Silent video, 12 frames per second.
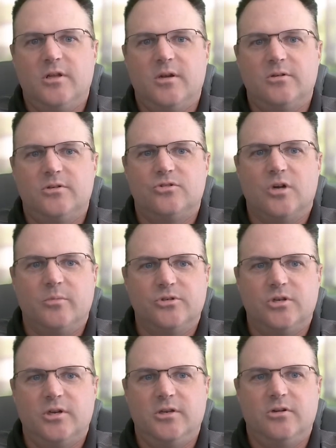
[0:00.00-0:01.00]
at
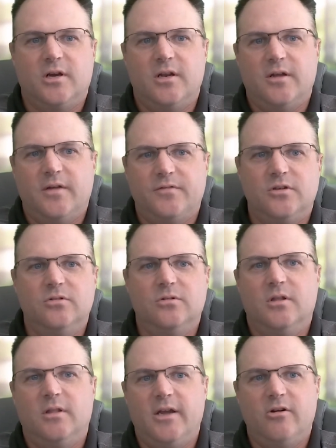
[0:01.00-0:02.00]
troubleshooting, you kind of have to do
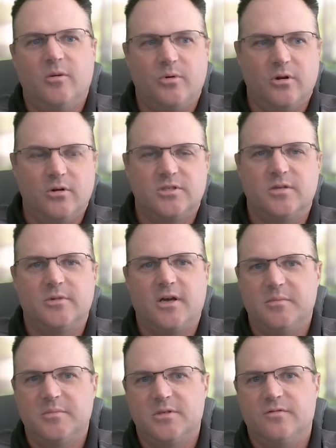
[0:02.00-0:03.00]
the layer approach
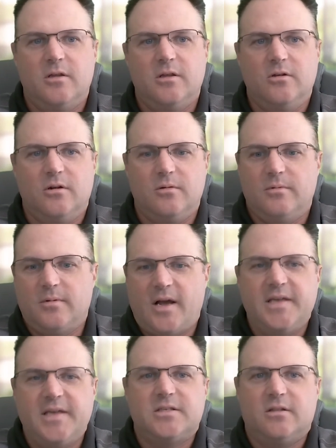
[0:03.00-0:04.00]
sometimes of,
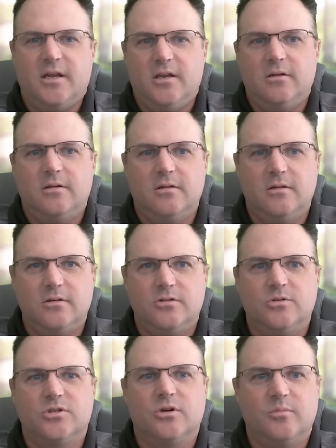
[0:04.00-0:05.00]
isolating
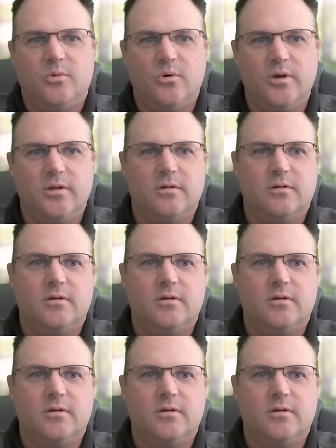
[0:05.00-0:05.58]
to a certain point.